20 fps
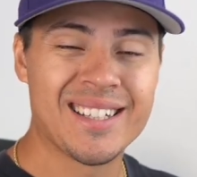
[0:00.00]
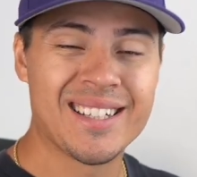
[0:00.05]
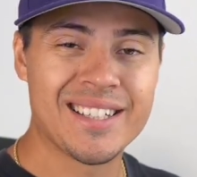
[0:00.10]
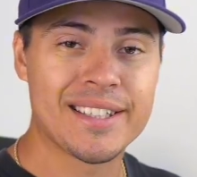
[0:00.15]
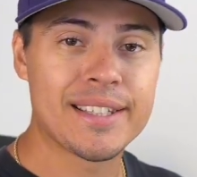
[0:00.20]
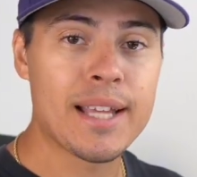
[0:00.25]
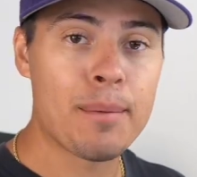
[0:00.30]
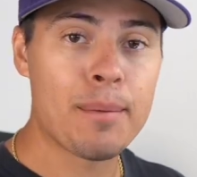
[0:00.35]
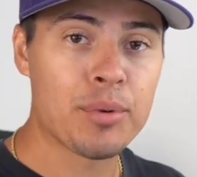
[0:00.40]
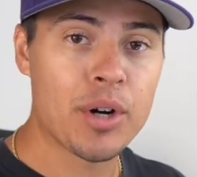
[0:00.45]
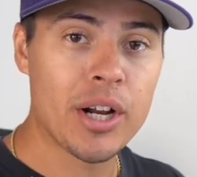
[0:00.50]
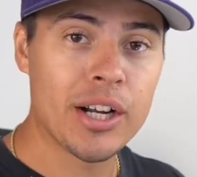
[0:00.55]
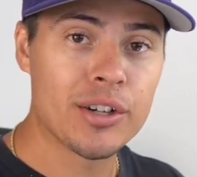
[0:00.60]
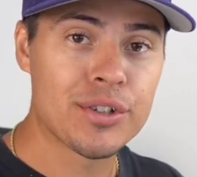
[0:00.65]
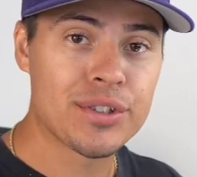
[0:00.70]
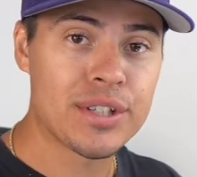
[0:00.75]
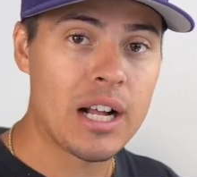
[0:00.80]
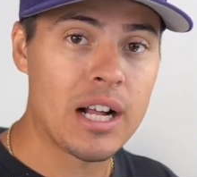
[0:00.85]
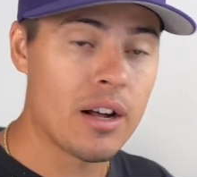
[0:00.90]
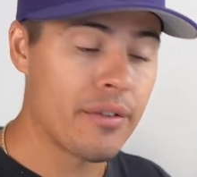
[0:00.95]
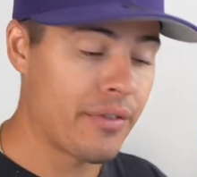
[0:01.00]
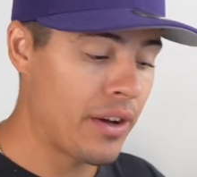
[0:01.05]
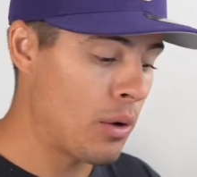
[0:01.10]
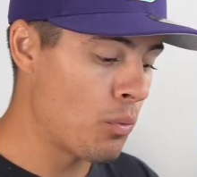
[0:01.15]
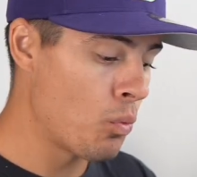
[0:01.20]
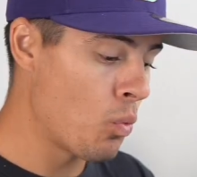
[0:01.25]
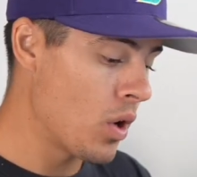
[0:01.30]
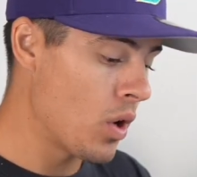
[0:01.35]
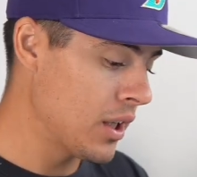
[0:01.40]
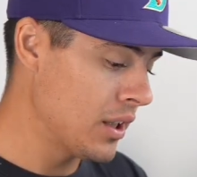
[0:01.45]
to separate yourself
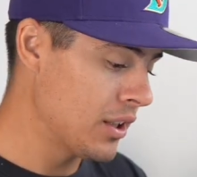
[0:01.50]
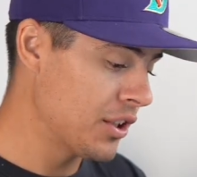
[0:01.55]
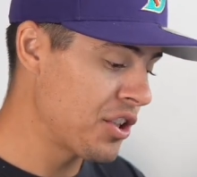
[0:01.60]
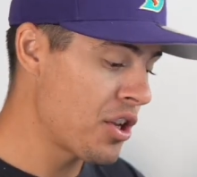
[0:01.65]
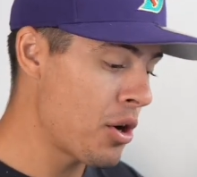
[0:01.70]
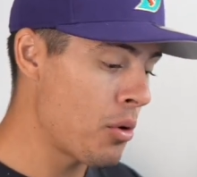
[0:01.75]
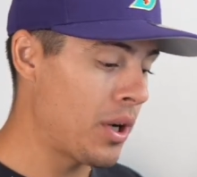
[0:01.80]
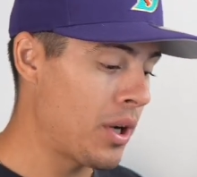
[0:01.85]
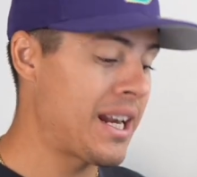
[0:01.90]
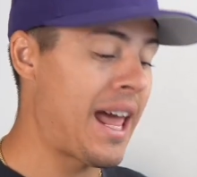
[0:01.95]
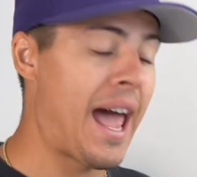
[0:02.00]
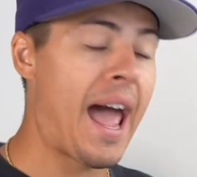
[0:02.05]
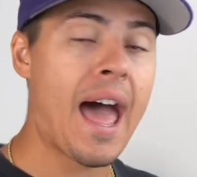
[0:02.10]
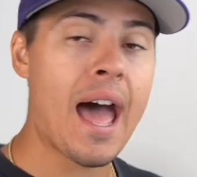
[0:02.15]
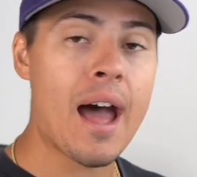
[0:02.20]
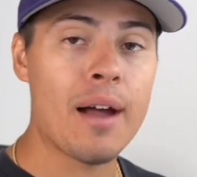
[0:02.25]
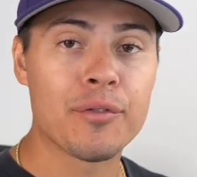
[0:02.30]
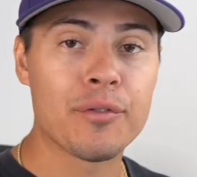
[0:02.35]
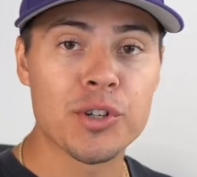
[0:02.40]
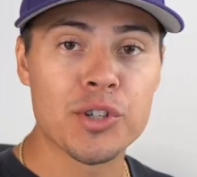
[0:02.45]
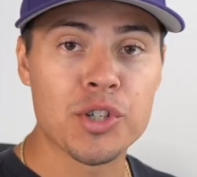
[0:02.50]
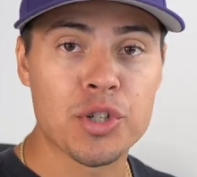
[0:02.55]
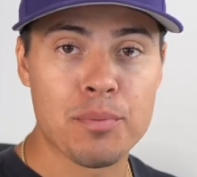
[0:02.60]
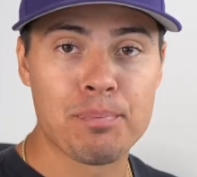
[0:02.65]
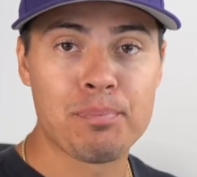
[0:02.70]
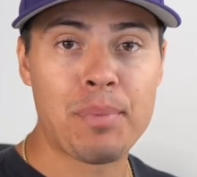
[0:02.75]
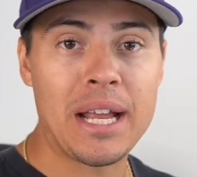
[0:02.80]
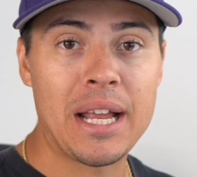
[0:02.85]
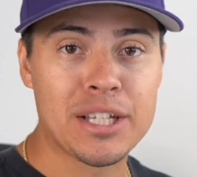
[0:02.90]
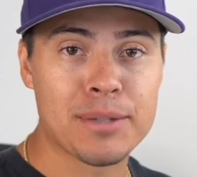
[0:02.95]
and what an
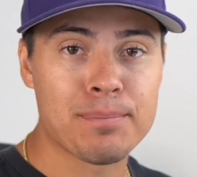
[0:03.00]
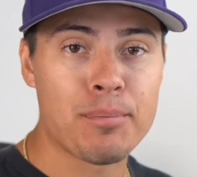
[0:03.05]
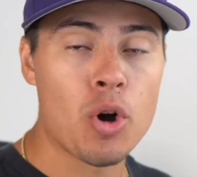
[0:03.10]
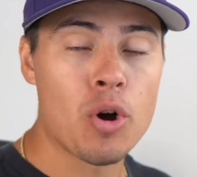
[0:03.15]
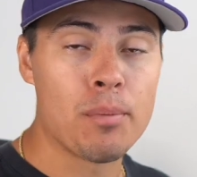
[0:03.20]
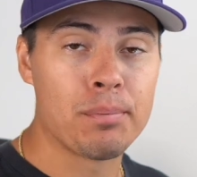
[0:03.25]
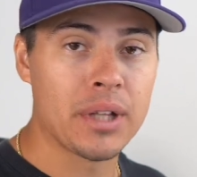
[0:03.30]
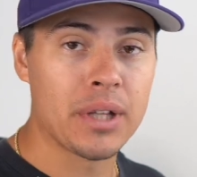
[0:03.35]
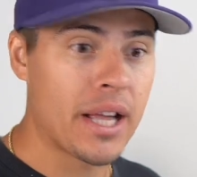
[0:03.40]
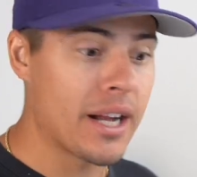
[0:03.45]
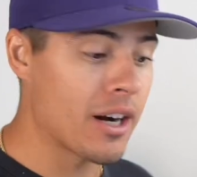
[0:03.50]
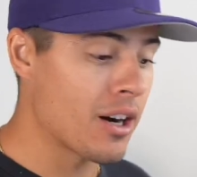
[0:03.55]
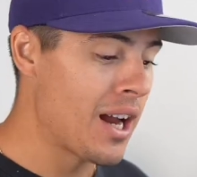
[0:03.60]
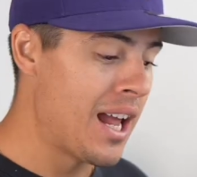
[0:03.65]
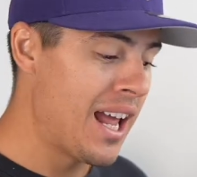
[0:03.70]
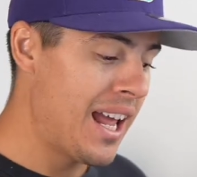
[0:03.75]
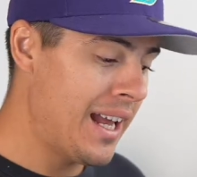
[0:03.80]
average baseball player